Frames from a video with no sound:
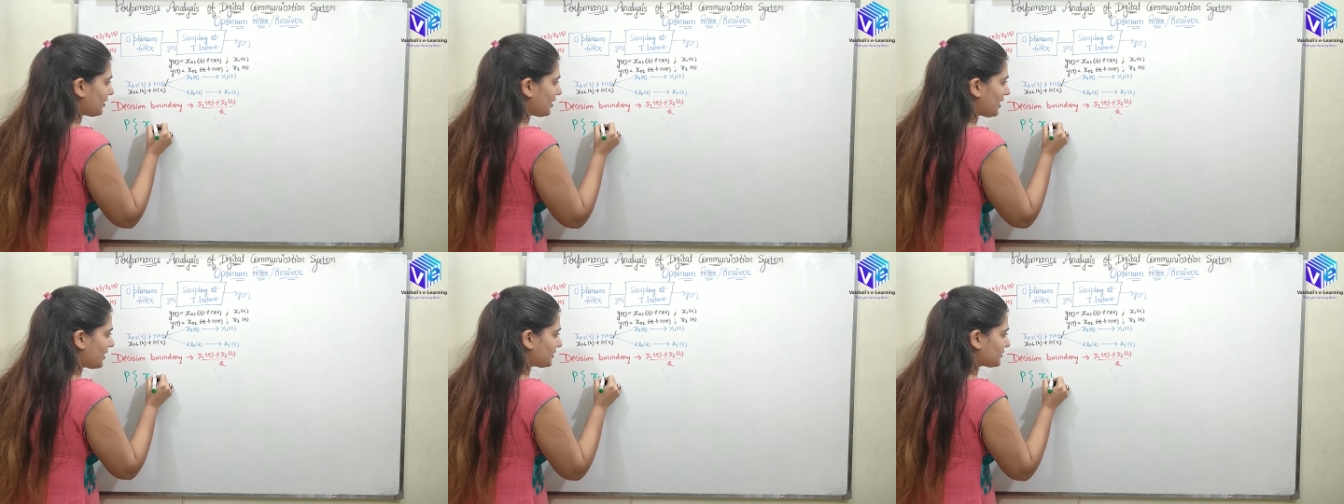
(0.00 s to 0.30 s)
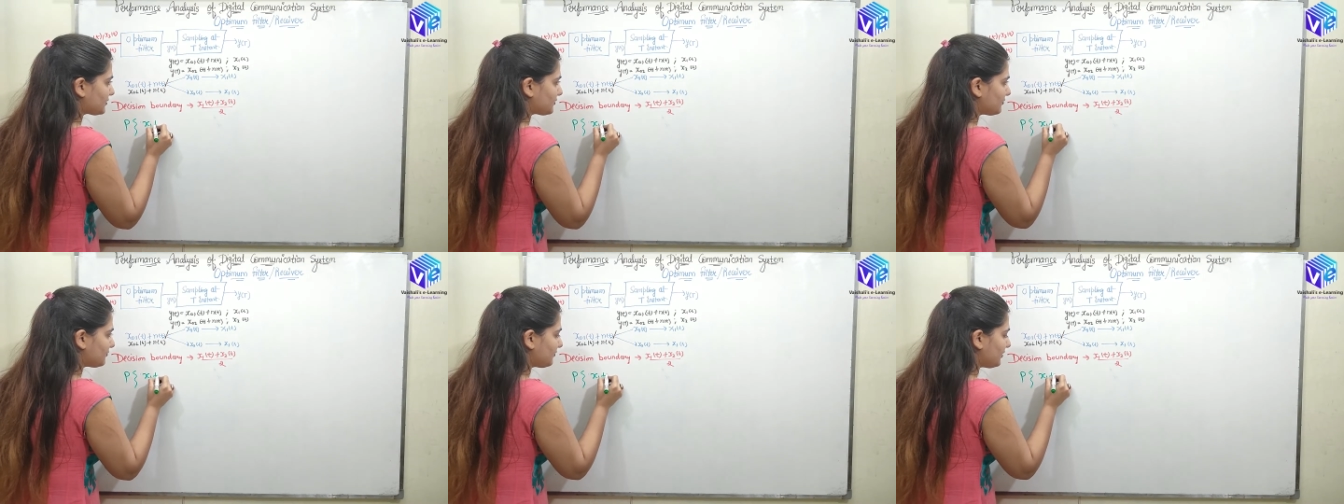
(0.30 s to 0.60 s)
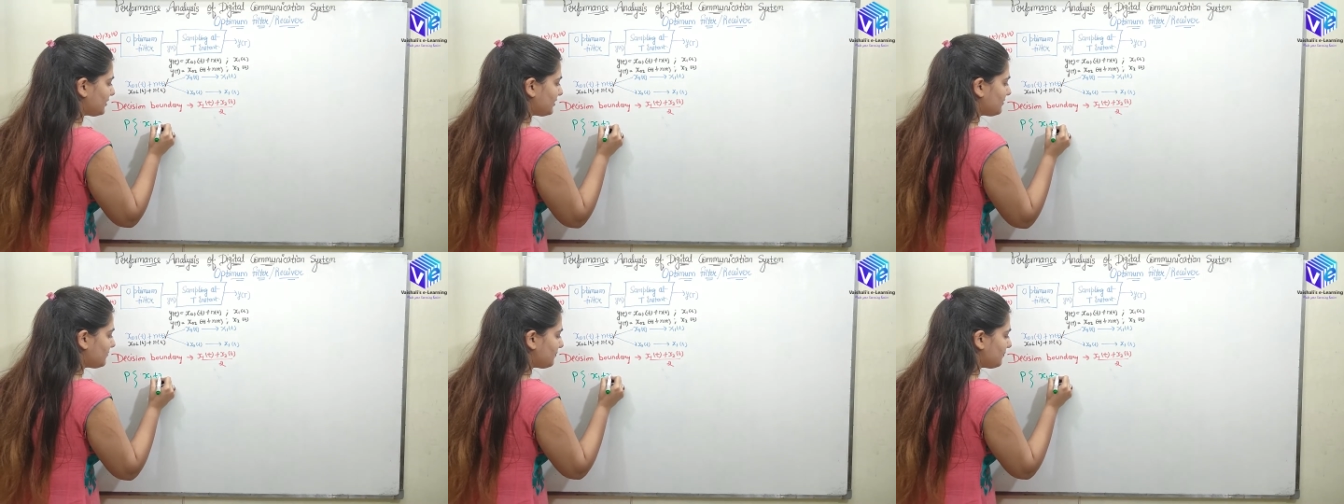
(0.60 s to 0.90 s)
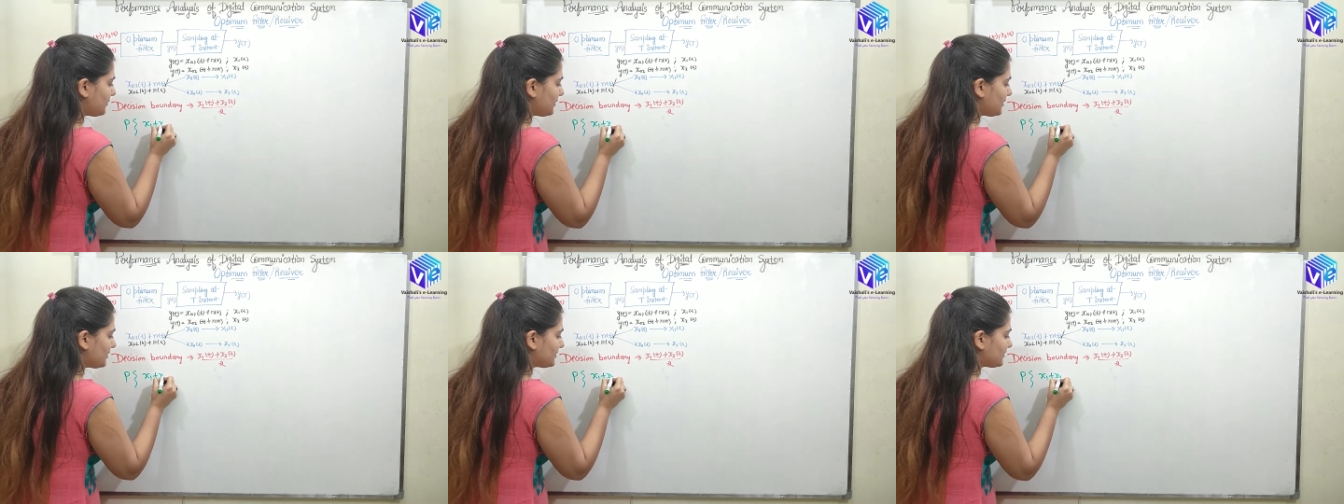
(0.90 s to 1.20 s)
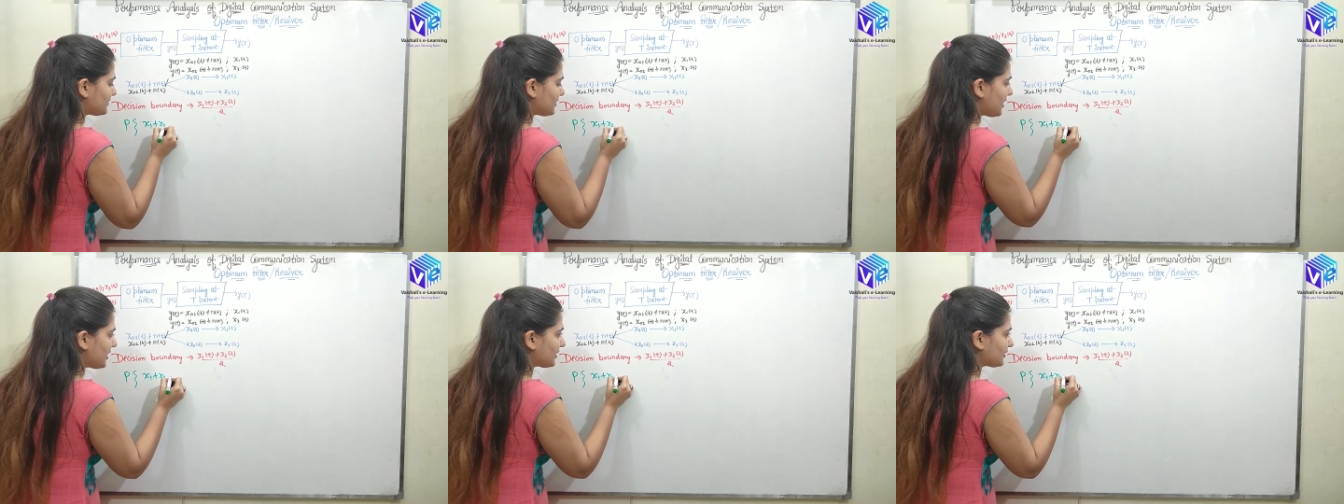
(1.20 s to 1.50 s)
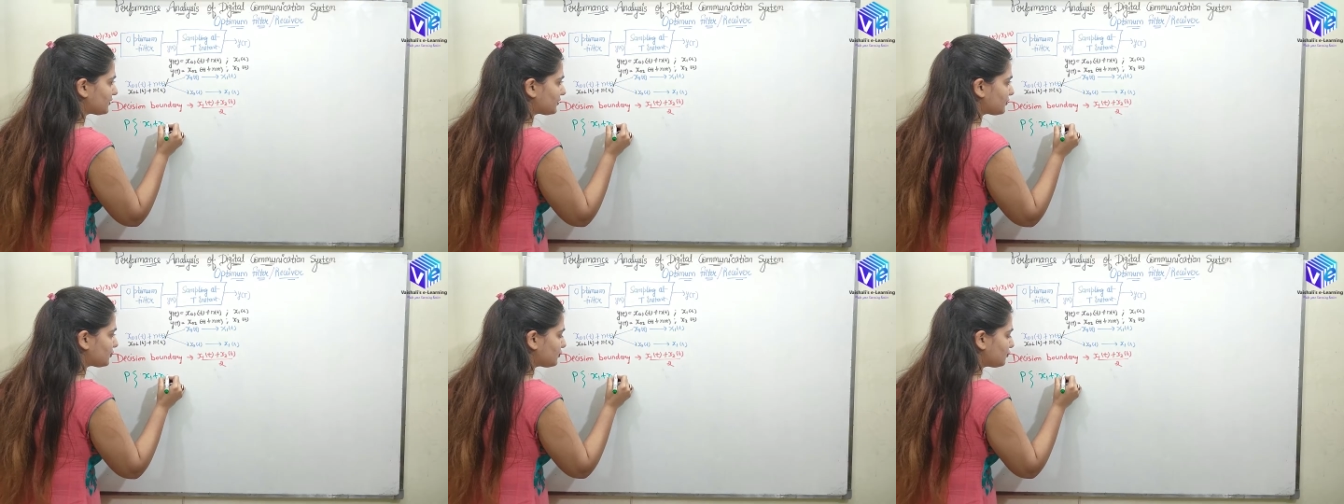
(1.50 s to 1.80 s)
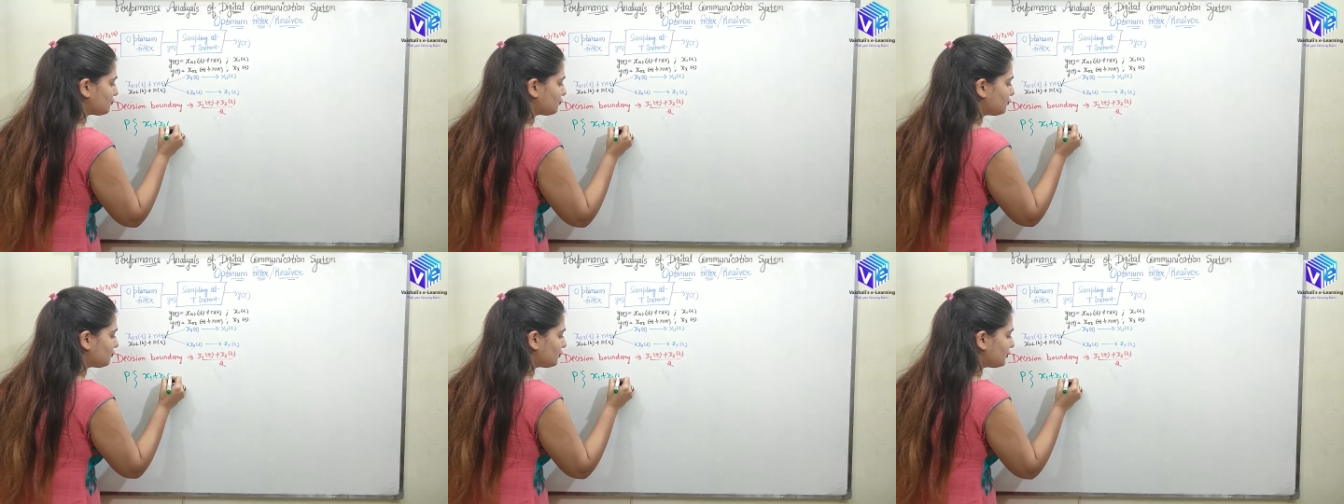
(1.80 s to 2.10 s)
X one plus X
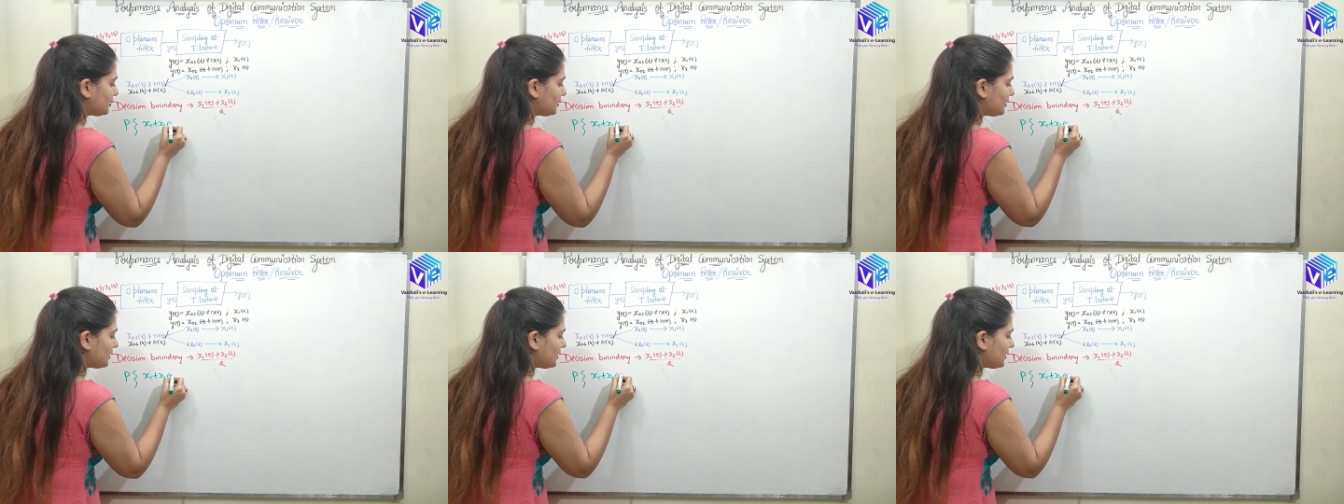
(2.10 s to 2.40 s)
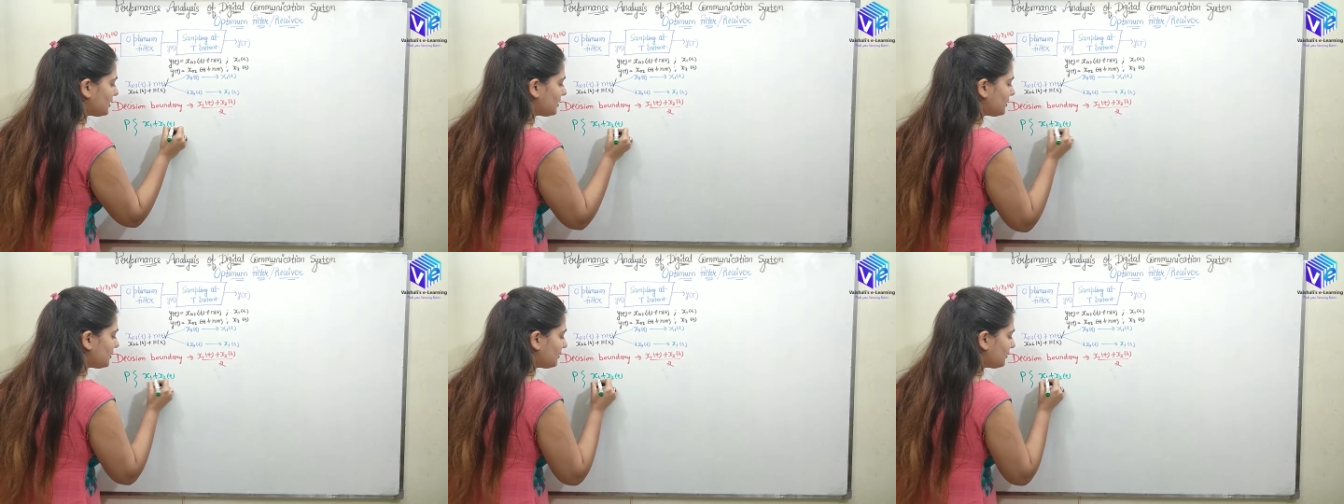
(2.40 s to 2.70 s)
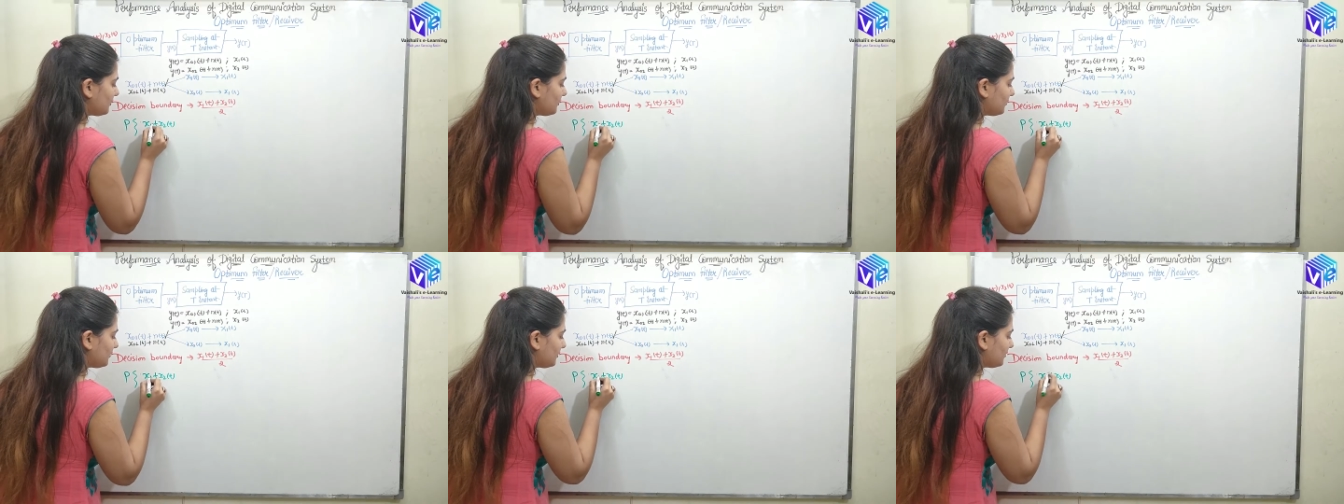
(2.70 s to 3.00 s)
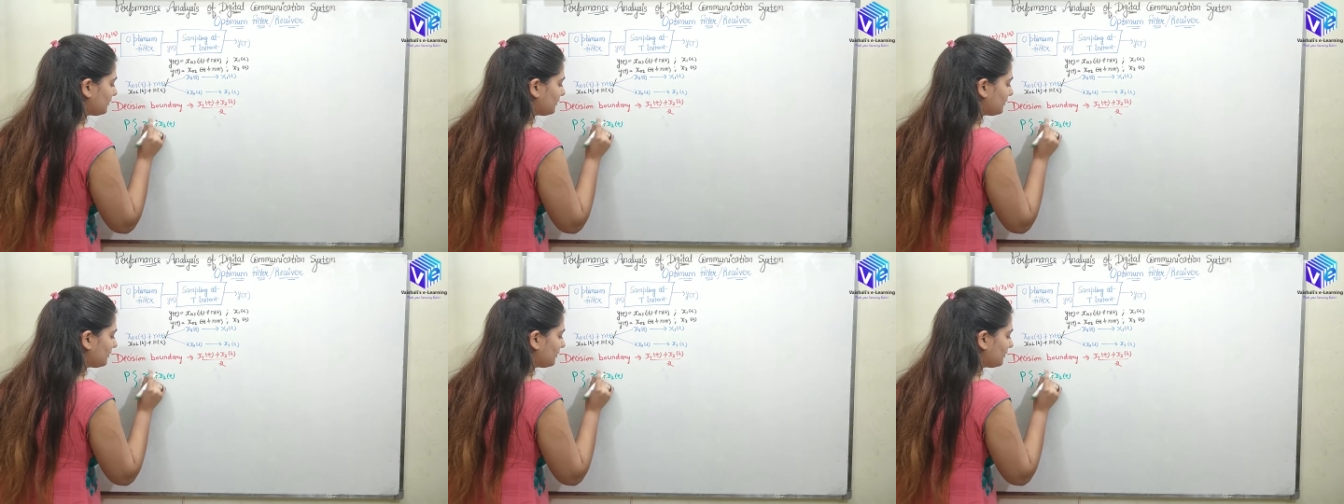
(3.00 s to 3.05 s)
two T